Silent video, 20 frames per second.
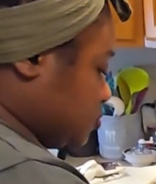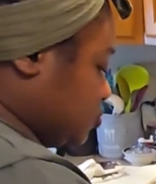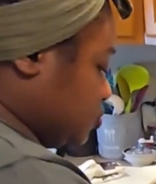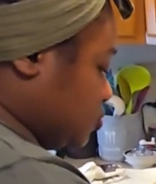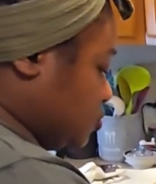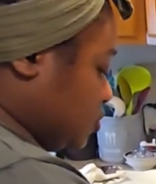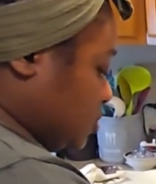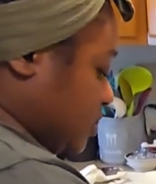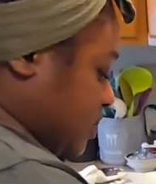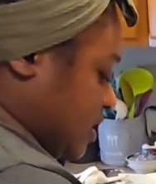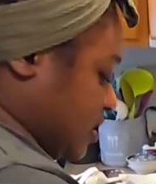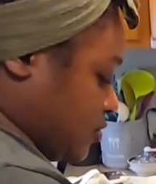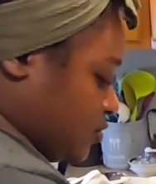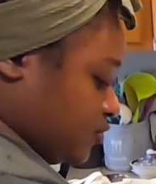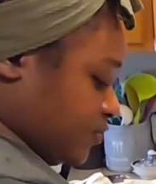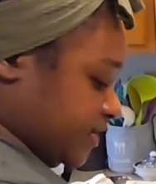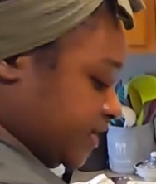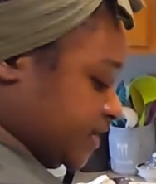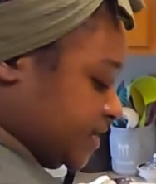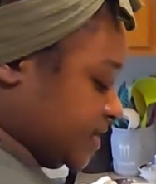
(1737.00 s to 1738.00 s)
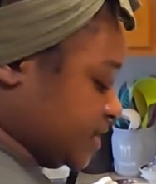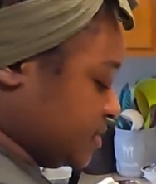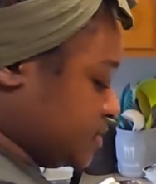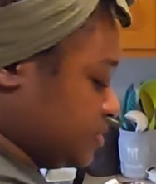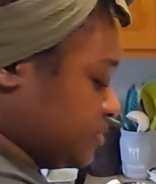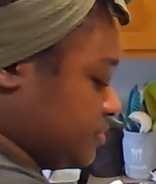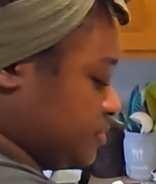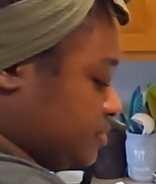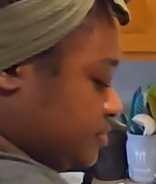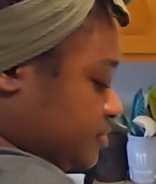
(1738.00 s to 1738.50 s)
So that way
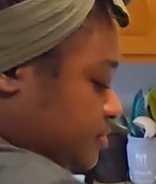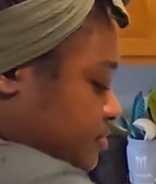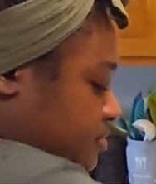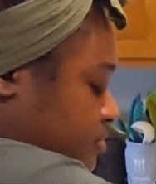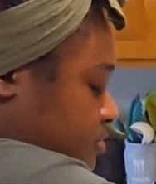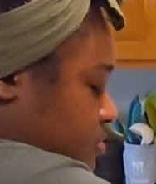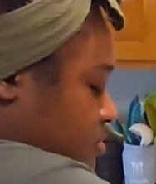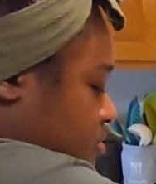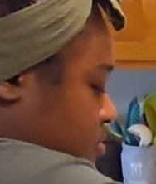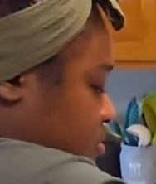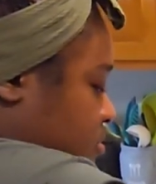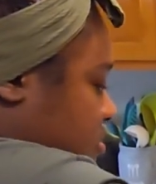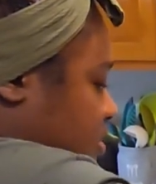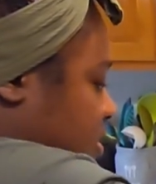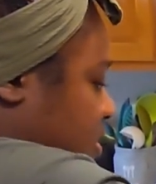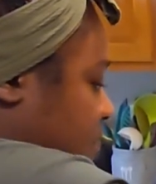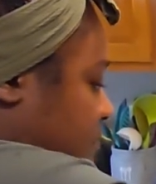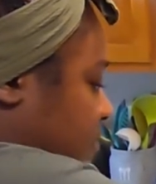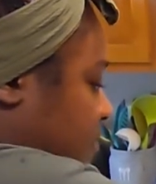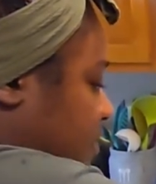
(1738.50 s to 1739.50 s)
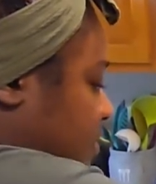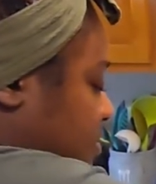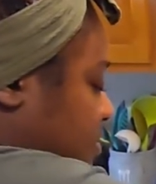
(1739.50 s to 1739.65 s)
I'm